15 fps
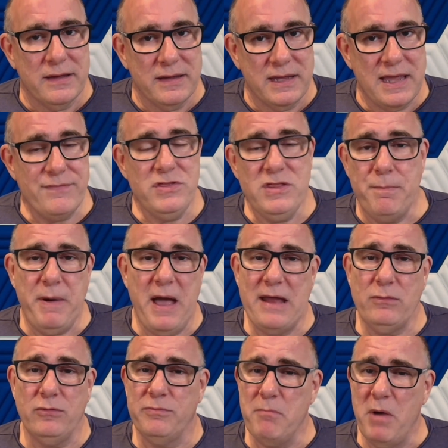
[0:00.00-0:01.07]
Given the
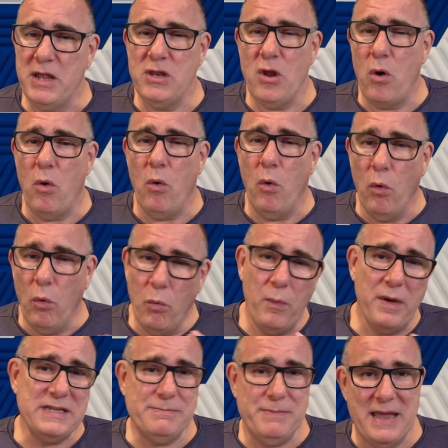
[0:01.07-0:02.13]
panels might not
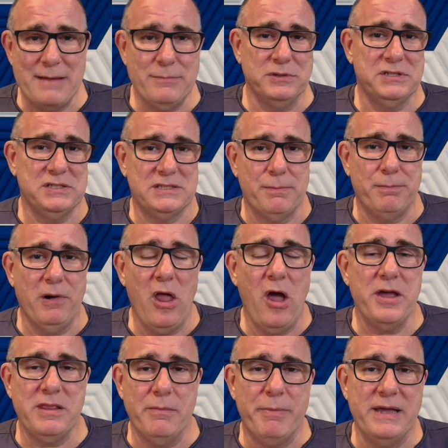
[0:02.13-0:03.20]
always be able to
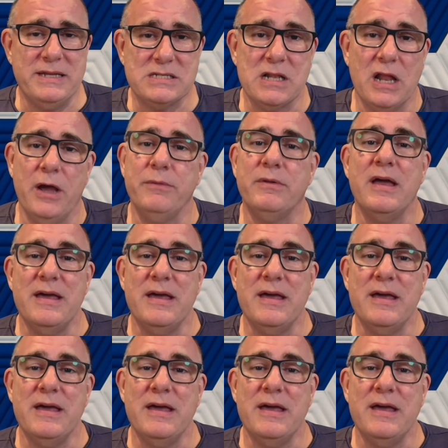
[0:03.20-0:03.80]
supply the base load,